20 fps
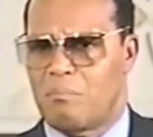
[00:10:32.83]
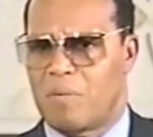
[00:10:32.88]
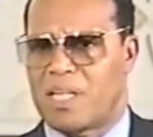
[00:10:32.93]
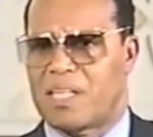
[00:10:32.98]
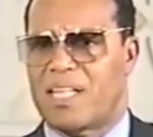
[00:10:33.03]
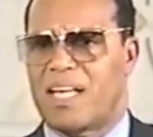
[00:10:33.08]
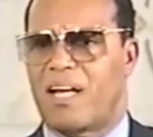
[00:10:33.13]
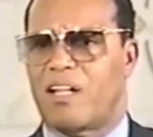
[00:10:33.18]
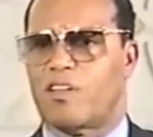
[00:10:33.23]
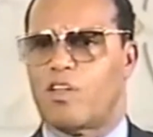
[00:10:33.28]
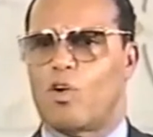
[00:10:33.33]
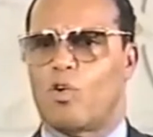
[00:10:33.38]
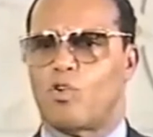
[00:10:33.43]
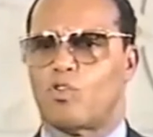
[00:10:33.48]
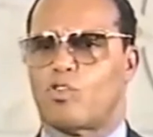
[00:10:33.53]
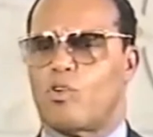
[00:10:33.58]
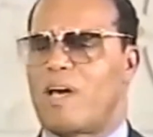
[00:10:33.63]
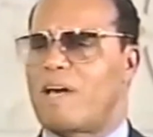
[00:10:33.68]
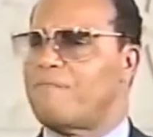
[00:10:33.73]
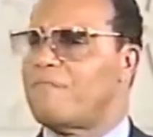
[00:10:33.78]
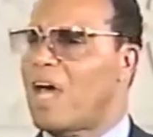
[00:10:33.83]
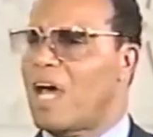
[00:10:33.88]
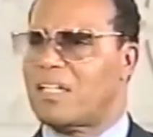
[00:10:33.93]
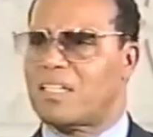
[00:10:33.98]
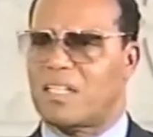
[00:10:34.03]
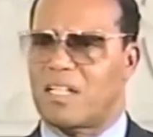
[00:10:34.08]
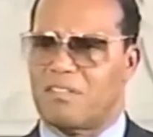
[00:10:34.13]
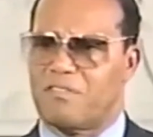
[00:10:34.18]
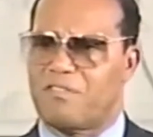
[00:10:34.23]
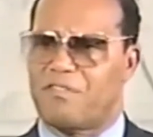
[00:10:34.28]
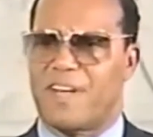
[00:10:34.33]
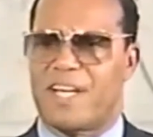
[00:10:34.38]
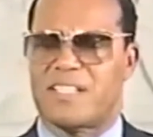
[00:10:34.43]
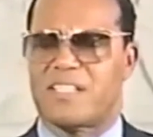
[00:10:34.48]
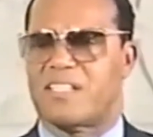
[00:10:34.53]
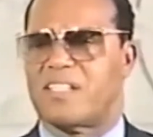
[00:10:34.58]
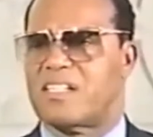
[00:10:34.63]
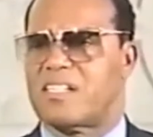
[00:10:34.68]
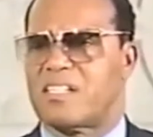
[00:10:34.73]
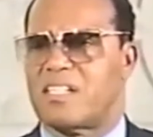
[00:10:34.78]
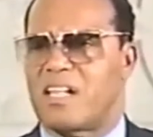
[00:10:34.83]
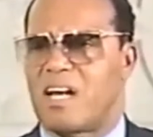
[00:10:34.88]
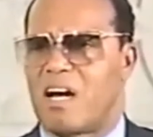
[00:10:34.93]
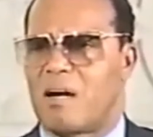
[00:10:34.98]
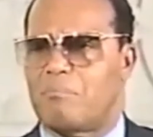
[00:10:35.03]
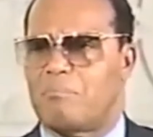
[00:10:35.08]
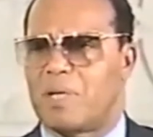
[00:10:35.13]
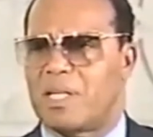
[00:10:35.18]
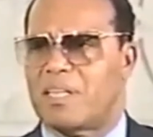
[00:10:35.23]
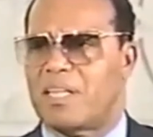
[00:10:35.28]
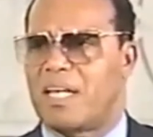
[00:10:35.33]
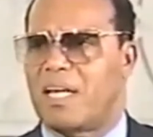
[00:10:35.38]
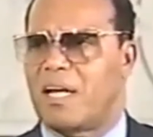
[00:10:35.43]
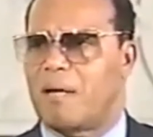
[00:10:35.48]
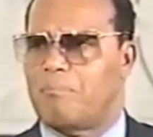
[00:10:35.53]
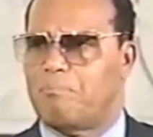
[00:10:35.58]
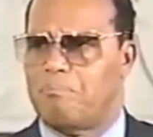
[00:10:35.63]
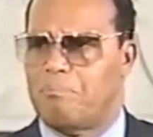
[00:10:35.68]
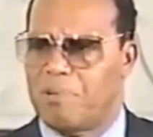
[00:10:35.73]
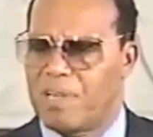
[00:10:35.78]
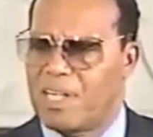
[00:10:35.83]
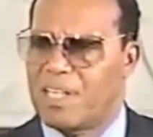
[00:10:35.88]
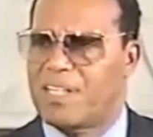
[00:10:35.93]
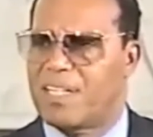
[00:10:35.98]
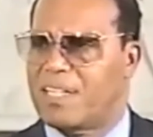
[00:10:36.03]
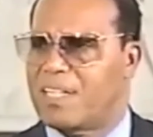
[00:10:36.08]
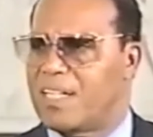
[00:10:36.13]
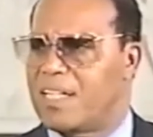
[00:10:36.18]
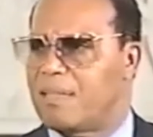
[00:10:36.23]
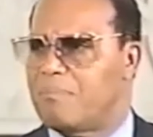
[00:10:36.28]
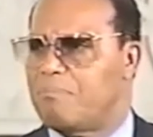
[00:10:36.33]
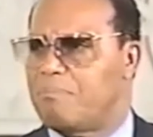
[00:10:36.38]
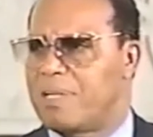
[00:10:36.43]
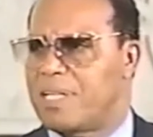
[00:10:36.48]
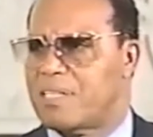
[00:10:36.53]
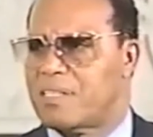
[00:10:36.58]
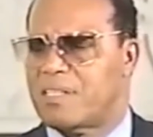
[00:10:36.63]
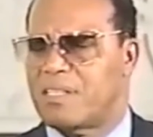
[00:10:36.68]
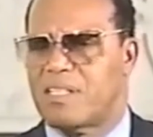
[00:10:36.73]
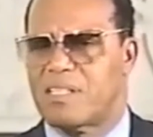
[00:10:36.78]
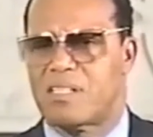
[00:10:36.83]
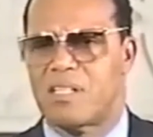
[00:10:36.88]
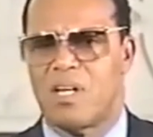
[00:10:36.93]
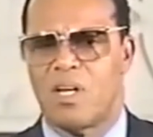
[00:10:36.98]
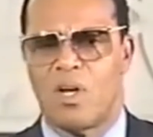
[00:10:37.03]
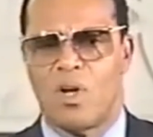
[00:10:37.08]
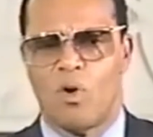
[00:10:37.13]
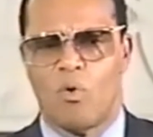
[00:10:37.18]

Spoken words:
But there are those who have not confessed Islam, but they are brilliant in business.